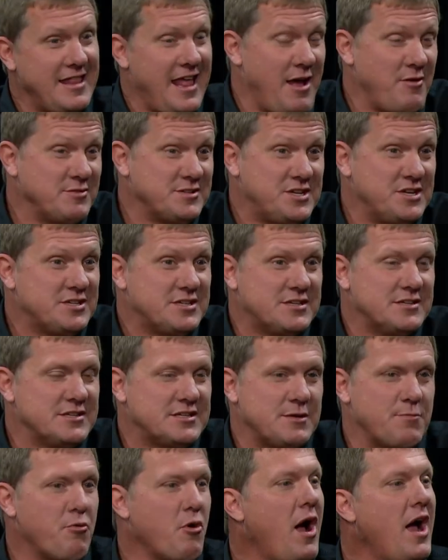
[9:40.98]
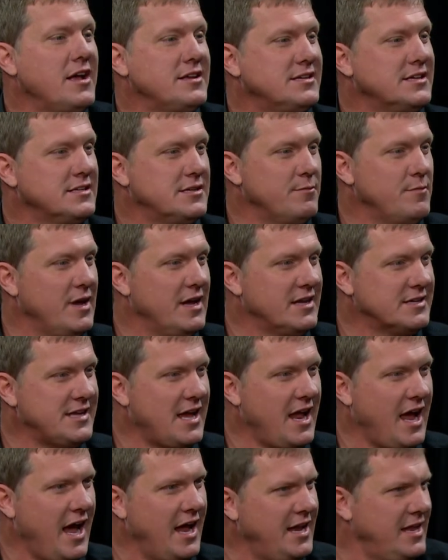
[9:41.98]
that was just surprising to me because
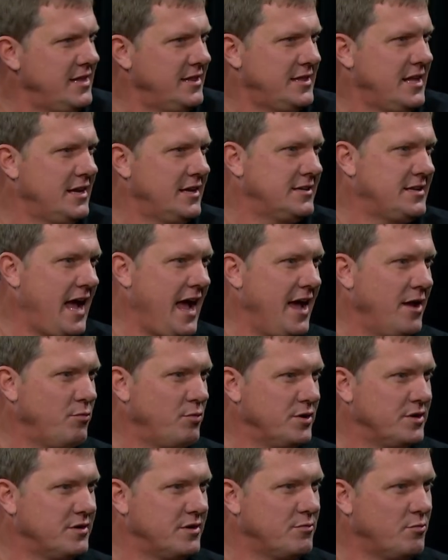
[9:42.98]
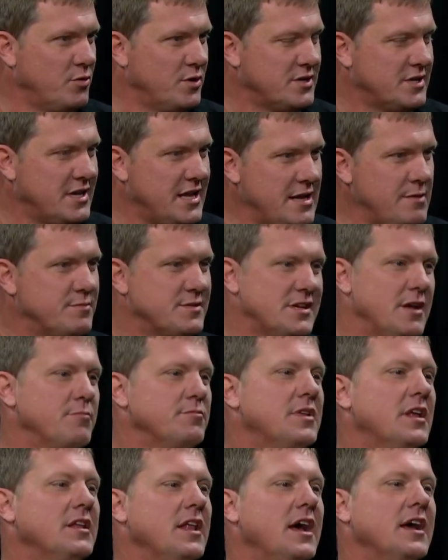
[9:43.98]
I, I, didn't think Dad would, would keep
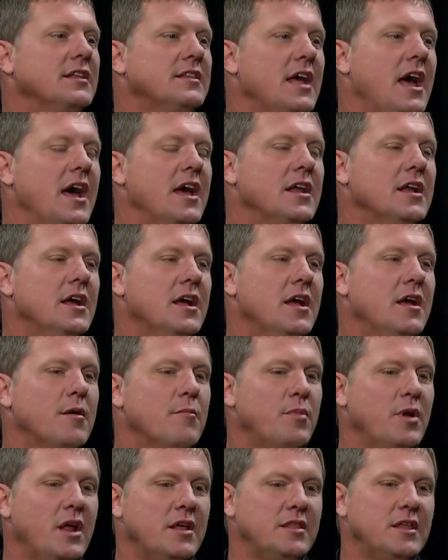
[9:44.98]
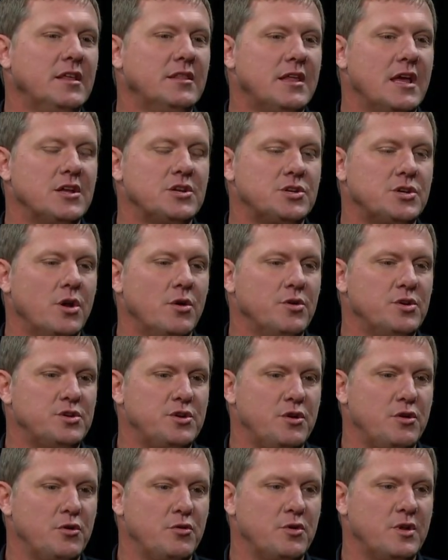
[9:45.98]
something like that. Yeah. But I think that shows
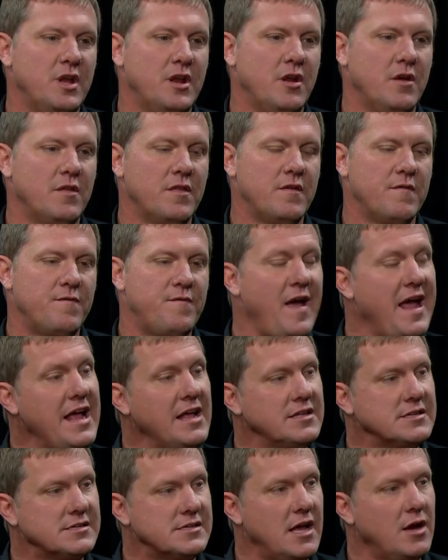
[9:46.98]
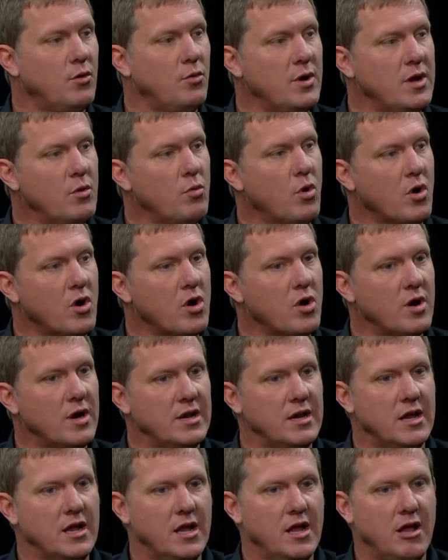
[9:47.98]
you, you know, the fans that we were
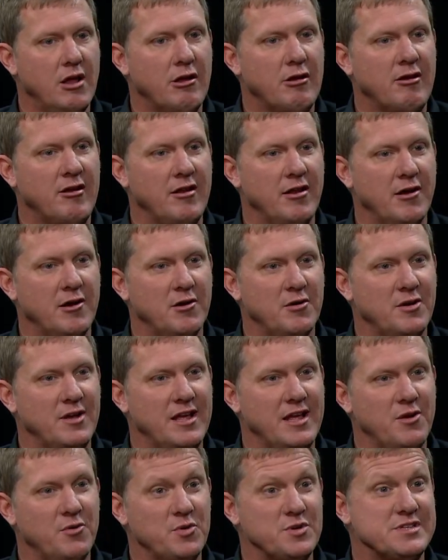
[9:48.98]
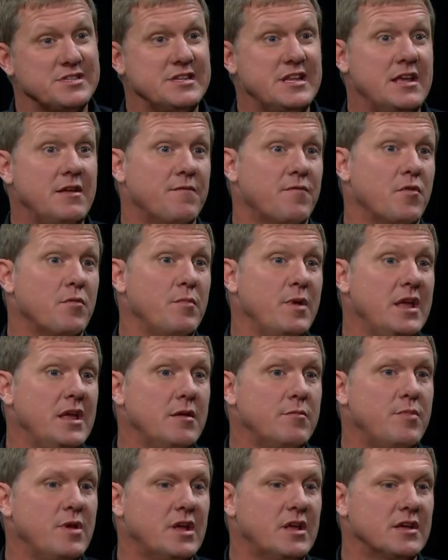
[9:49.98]
and, you know, it was neat for
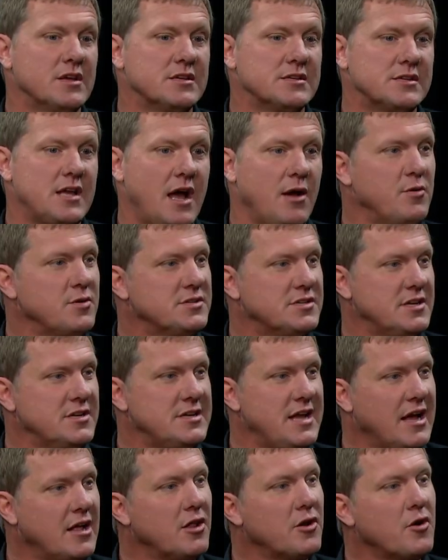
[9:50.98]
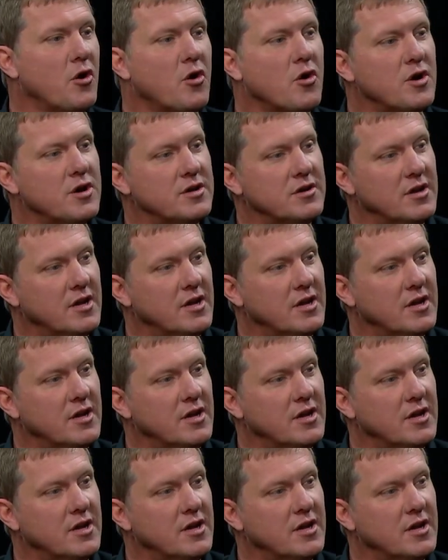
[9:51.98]
me because I was a Dale Earnhardt